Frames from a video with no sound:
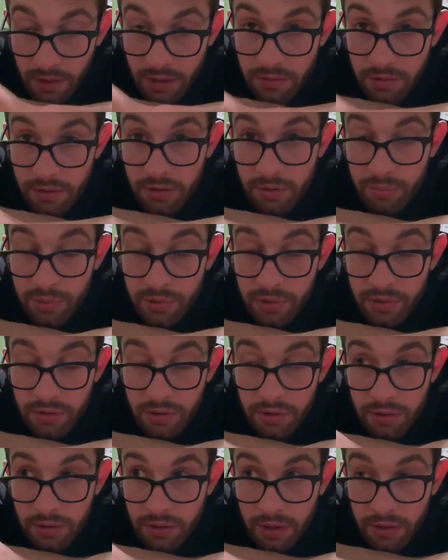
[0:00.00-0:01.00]
to the
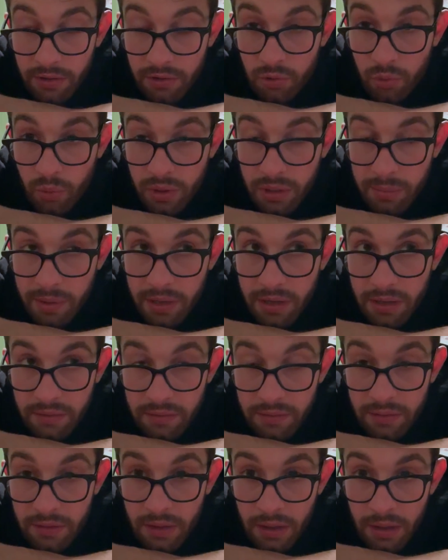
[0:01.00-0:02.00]
computer in another twenty
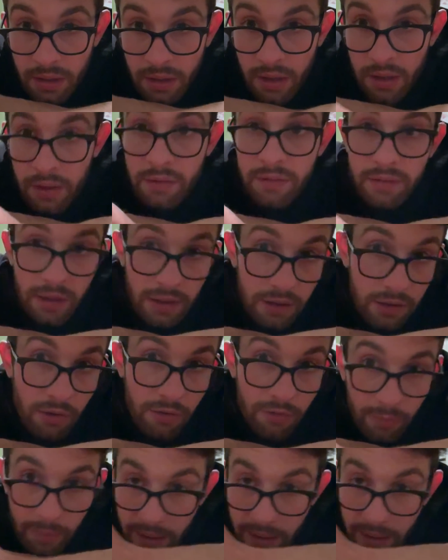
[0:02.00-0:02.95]
minutes. Send it over to